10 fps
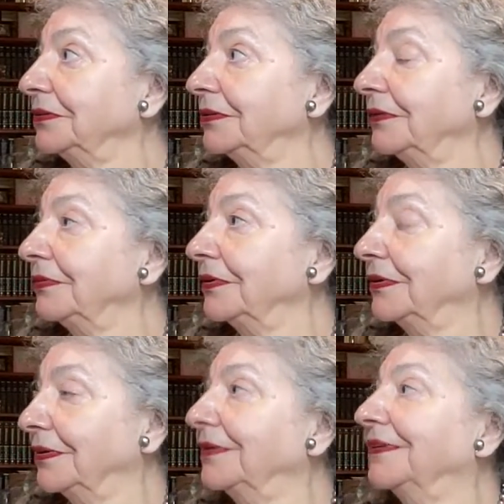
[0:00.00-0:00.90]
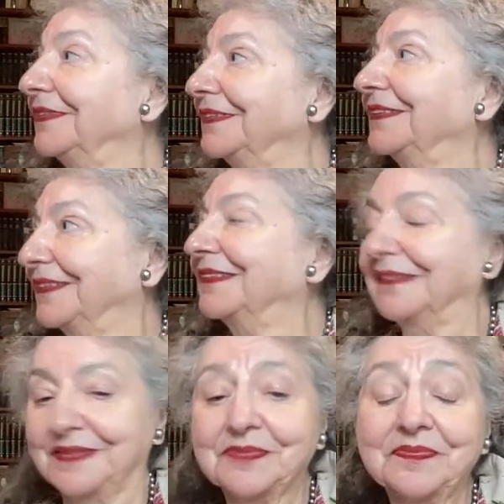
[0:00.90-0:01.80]
It's okay, you can do it
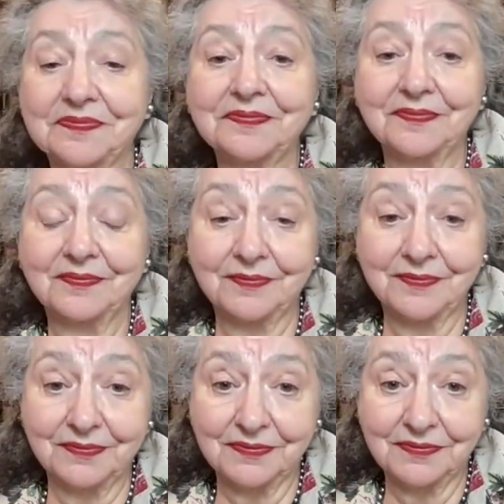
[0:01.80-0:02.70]
in person.